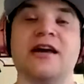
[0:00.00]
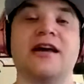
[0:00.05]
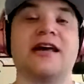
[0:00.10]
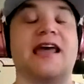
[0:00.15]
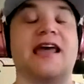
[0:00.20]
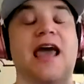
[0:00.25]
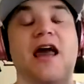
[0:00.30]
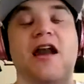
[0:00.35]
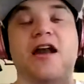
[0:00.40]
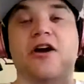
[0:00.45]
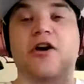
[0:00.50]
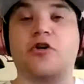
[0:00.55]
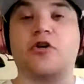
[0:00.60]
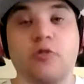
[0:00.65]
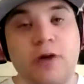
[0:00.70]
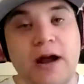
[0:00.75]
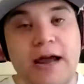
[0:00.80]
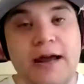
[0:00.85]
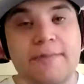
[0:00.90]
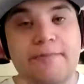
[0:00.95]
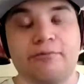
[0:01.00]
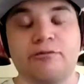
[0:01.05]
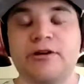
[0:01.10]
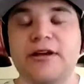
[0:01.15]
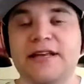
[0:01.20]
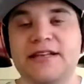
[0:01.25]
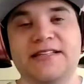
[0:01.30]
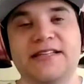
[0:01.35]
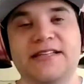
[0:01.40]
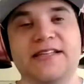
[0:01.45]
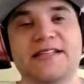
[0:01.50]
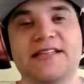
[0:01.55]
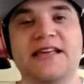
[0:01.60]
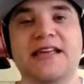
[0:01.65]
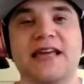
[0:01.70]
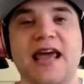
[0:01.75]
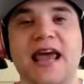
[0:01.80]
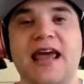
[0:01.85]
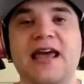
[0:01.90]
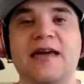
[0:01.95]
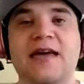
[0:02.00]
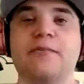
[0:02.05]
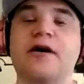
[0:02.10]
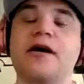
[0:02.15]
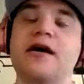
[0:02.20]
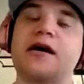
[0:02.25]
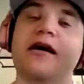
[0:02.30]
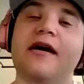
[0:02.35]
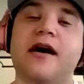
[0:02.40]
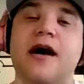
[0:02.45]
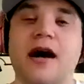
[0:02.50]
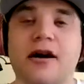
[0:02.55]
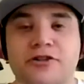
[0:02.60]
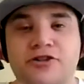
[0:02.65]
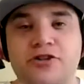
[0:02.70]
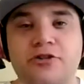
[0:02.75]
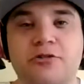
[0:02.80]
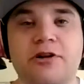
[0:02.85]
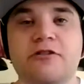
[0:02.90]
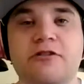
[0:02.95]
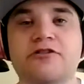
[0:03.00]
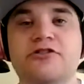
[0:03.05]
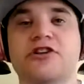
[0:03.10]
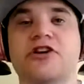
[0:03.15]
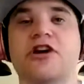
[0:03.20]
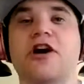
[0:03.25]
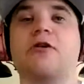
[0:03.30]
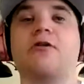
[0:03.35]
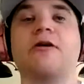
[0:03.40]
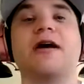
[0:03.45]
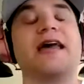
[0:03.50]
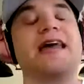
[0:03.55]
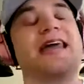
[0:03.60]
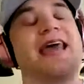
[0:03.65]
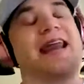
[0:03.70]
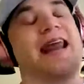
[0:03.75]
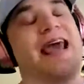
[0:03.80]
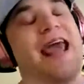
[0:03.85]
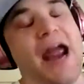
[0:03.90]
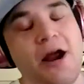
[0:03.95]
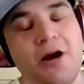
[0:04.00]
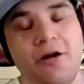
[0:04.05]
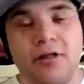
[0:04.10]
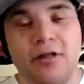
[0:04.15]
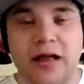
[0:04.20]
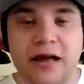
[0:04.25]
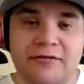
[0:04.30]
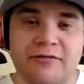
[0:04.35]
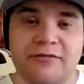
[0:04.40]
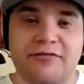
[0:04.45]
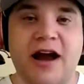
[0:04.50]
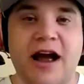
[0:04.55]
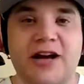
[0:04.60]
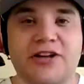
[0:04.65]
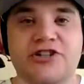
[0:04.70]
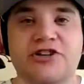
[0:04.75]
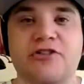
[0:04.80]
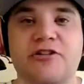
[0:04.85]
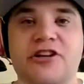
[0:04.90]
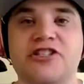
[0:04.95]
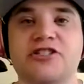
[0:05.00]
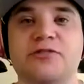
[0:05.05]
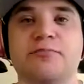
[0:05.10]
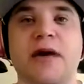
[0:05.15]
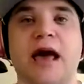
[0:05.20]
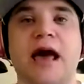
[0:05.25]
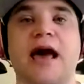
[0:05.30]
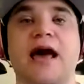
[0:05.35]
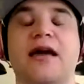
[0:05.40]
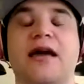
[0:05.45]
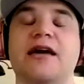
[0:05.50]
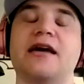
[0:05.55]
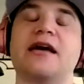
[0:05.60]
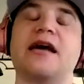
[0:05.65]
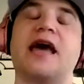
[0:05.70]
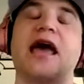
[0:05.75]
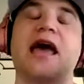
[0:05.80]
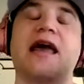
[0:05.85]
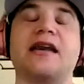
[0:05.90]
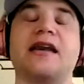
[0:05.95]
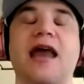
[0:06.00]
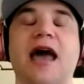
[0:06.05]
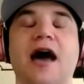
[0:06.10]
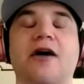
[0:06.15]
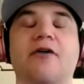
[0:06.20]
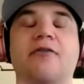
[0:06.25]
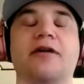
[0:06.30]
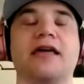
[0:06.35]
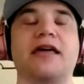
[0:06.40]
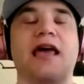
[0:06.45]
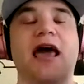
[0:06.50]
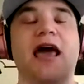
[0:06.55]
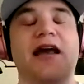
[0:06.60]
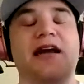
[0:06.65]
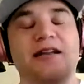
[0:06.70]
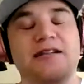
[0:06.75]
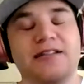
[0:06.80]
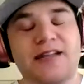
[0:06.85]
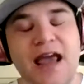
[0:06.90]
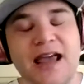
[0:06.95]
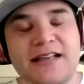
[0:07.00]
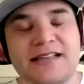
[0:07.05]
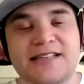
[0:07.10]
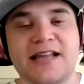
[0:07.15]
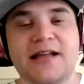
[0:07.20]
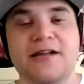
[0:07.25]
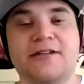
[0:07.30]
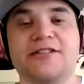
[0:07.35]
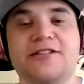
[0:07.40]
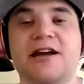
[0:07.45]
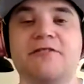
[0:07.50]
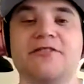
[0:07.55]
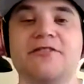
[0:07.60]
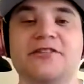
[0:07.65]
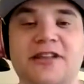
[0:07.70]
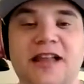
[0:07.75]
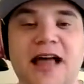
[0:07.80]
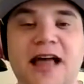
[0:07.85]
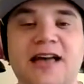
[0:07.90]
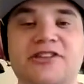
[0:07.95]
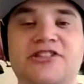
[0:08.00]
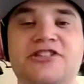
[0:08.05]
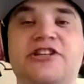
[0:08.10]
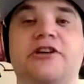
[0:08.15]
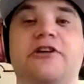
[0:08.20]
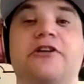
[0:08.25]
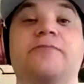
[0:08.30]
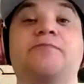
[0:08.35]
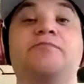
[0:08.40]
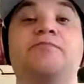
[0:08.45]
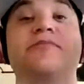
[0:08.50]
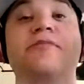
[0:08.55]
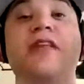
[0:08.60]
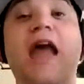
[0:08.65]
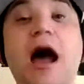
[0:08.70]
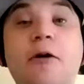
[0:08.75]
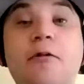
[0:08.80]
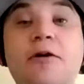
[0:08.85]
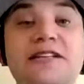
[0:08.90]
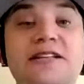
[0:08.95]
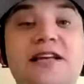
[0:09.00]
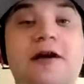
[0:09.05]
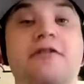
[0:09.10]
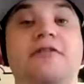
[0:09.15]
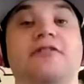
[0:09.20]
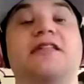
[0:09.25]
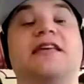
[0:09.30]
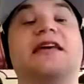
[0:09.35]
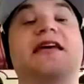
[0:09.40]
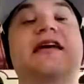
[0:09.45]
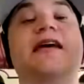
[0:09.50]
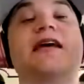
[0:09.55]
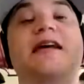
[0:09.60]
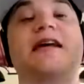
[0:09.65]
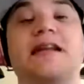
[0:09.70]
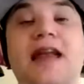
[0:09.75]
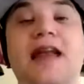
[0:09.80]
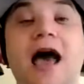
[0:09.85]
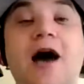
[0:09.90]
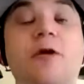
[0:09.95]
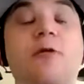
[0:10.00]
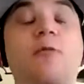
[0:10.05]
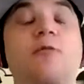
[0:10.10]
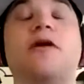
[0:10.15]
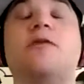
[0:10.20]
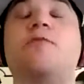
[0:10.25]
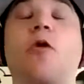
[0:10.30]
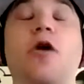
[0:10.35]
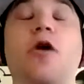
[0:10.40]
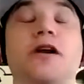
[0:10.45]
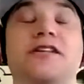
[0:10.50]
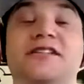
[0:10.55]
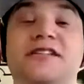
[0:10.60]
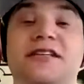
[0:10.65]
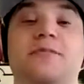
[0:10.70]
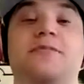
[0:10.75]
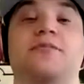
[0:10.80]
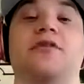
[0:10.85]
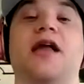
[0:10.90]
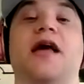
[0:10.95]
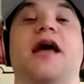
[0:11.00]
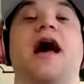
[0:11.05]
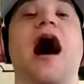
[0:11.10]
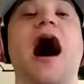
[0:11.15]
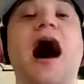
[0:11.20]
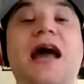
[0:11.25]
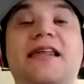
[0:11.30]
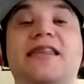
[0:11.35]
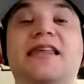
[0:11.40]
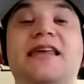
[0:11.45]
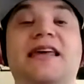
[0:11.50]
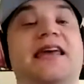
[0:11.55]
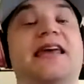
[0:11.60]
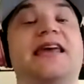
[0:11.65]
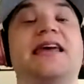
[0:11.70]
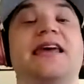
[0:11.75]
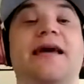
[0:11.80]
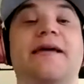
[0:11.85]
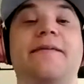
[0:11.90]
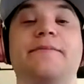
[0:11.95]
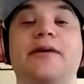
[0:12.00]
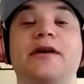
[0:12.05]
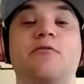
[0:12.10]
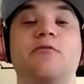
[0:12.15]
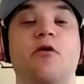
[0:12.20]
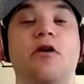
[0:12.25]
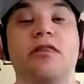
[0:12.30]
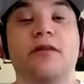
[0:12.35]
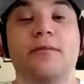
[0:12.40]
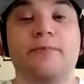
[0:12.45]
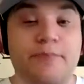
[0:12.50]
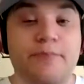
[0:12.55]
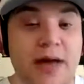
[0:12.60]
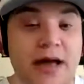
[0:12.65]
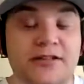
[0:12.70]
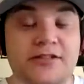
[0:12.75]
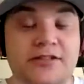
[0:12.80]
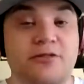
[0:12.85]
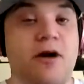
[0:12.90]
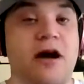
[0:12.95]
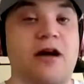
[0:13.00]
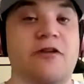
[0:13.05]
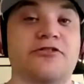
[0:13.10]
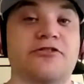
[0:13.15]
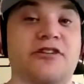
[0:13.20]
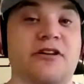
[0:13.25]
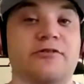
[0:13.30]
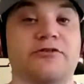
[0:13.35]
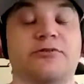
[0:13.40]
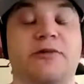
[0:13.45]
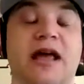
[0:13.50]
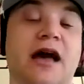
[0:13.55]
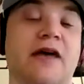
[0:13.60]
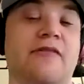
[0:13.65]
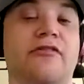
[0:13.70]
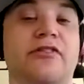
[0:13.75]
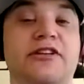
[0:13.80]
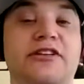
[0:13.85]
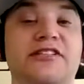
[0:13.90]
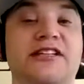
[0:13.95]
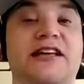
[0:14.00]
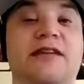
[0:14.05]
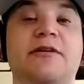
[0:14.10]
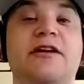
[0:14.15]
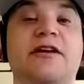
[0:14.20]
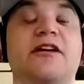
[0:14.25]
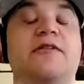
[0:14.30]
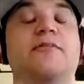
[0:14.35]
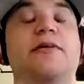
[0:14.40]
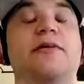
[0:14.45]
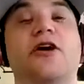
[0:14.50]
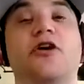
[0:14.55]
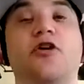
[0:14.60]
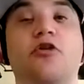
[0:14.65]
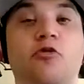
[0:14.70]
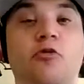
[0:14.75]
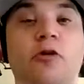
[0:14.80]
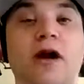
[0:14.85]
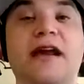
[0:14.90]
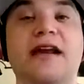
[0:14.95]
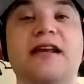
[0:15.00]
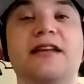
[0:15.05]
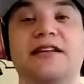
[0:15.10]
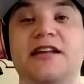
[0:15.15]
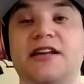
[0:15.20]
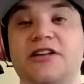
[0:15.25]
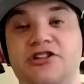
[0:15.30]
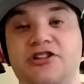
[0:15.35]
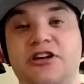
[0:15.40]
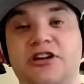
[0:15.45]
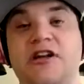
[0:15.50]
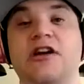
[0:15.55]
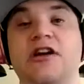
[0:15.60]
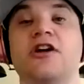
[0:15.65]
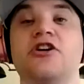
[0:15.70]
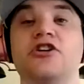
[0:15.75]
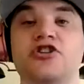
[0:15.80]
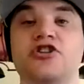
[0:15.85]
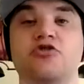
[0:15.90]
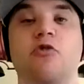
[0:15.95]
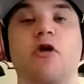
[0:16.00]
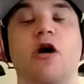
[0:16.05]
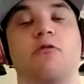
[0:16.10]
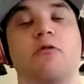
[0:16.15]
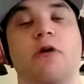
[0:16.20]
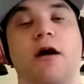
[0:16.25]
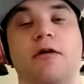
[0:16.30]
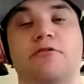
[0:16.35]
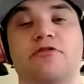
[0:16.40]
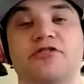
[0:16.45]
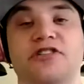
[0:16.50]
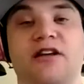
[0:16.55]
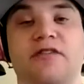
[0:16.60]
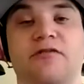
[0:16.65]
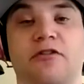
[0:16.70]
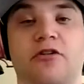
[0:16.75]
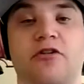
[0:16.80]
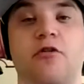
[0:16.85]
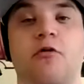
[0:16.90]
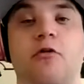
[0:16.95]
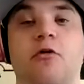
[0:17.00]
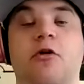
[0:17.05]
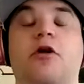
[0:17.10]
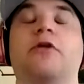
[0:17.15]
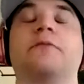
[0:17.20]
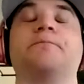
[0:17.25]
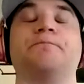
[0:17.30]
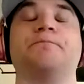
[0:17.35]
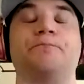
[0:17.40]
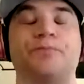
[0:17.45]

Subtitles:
He had a great preseason game 2 years ago. He had a hairline fracture in his back, and now he had an ACL tear this last year. Now he's healthy. Now we want to see him play. I think he can be one of the best wide receivers we have on the team. He could be a great addition to our wide receiver core.